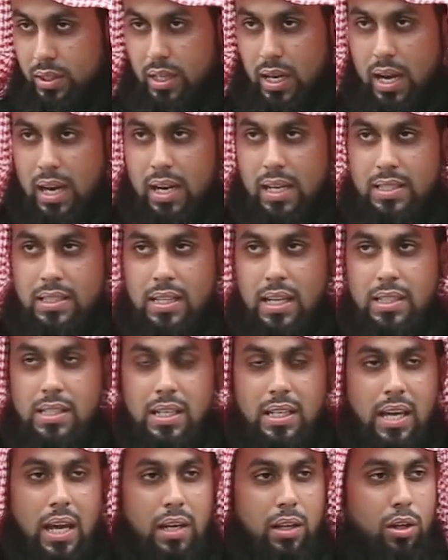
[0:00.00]
wa ta'ala states
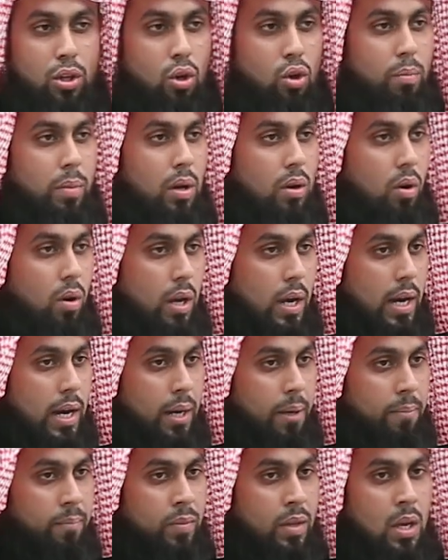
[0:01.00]
again in the Noble
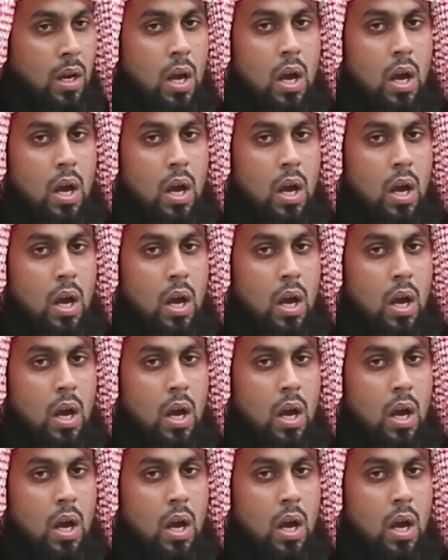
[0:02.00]
Quran,